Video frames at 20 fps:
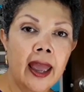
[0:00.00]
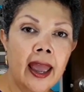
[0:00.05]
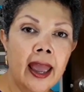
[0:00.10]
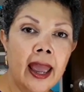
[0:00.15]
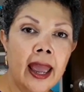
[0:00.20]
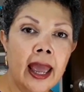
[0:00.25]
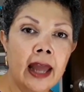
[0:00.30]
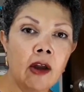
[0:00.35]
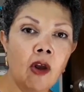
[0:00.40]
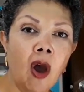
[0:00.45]

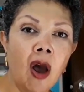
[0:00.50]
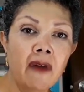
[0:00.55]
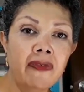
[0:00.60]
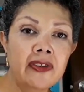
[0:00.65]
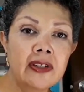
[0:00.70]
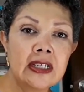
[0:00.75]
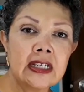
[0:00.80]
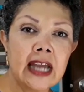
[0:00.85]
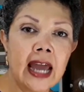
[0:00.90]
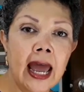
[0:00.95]
and
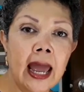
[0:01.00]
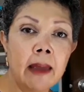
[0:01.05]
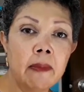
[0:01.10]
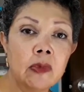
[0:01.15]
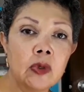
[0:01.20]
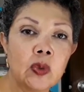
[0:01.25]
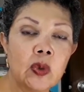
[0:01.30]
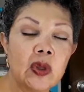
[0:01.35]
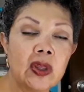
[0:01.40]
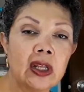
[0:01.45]

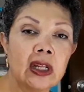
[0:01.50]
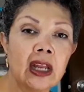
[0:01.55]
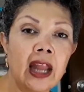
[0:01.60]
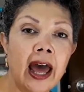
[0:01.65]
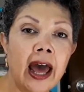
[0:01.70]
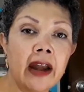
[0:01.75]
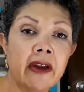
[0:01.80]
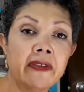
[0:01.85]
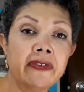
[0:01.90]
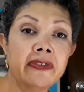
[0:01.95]
oftentimes with a
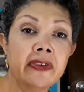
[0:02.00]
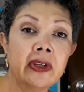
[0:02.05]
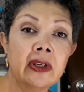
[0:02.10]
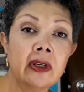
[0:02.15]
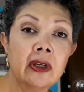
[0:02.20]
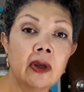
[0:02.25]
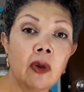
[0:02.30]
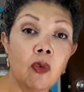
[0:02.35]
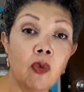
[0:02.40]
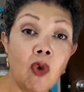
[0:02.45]
lot of
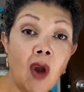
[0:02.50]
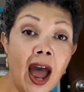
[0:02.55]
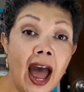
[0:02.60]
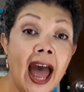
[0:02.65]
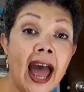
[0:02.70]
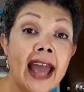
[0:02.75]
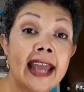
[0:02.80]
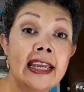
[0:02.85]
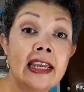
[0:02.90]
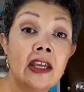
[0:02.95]

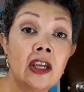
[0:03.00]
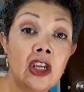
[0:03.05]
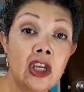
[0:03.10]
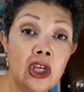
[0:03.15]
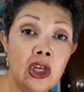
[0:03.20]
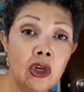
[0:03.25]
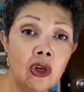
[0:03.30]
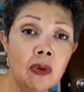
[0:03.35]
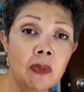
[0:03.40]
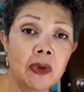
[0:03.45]
wry
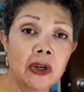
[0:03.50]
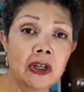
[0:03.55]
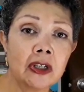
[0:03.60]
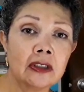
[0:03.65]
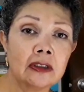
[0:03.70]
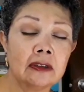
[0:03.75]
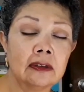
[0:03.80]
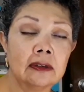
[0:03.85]
humor,